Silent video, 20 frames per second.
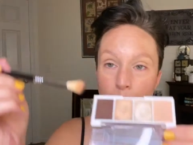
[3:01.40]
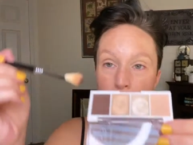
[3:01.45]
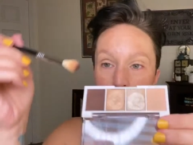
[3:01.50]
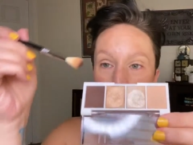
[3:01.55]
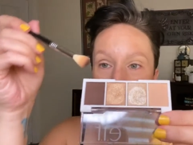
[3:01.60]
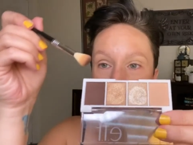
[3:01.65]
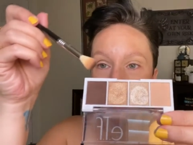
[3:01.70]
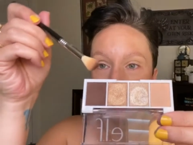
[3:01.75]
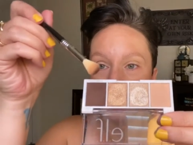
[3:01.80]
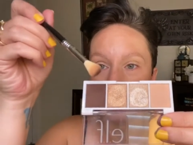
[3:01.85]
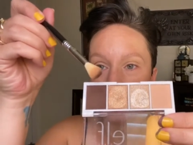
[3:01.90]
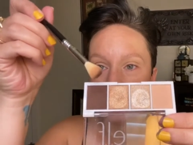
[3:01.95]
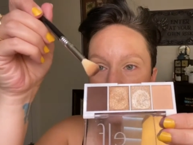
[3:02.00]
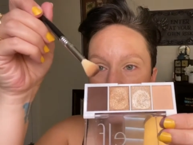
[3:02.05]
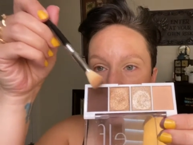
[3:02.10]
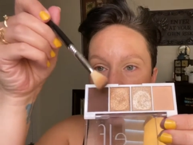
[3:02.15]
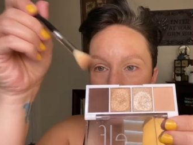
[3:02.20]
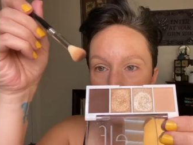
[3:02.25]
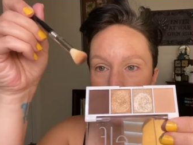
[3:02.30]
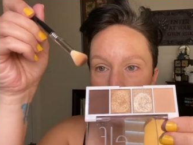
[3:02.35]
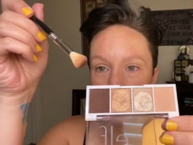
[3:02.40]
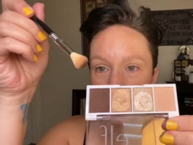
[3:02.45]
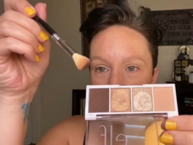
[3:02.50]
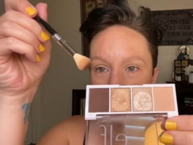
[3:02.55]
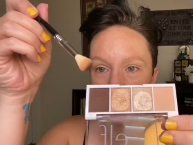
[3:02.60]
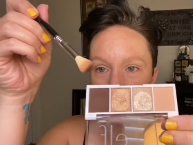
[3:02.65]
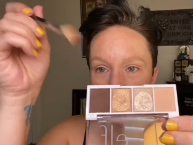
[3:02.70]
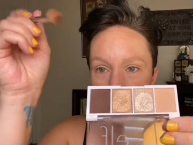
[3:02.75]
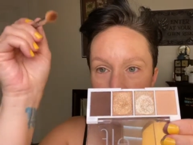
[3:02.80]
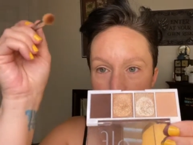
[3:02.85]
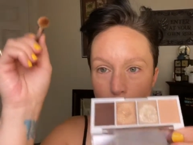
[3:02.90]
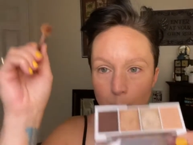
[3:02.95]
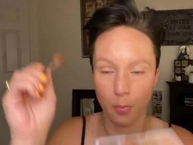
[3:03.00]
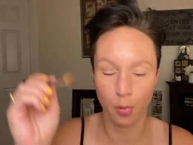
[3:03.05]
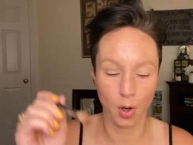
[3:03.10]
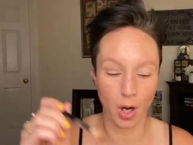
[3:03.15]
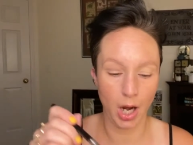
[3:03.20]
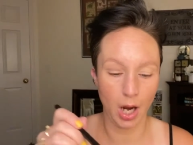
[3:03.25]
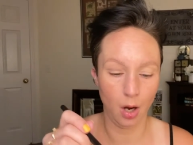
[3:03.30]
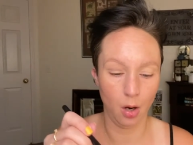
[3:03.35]
barely tapping into that
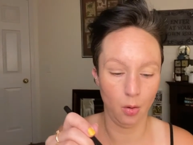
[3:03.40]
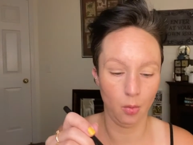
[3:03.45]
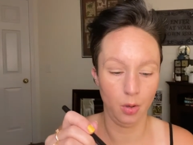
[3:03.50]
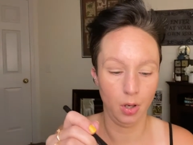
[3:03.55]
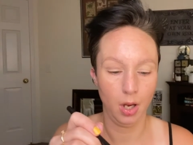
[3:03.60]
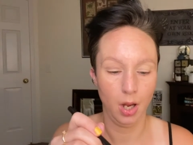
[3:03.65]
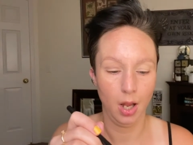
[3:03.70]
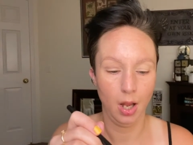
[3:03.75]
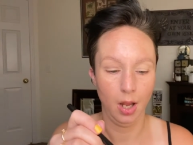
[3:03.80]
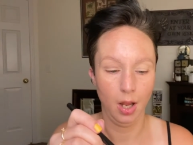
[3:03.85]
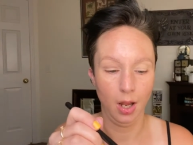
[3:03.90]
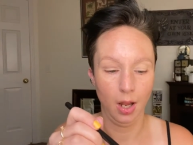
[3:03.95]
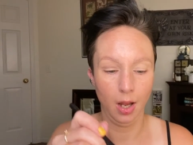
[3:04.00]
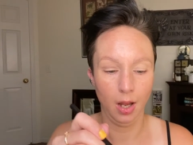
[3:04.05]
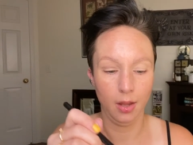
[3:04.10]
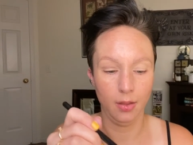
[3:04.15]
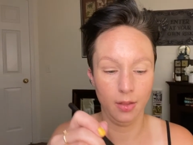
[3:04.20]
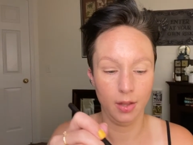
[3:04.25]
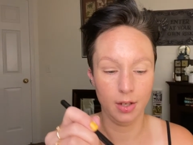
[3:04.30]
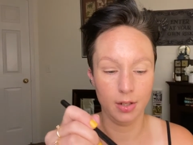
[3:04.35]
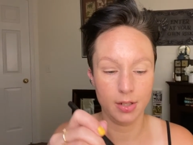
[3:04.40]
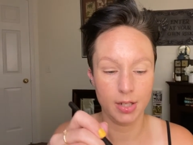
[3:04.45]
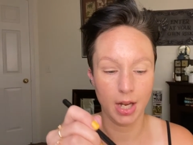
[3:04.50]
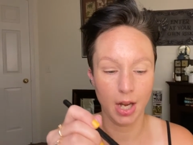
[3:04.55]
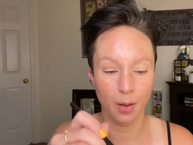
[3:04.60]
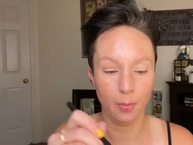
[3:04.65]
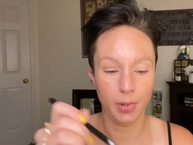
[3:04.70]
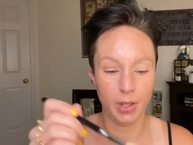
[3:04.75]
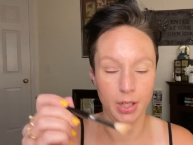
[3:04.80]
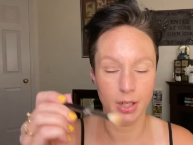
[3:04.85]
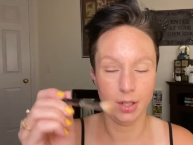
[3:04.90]
brown and then tapping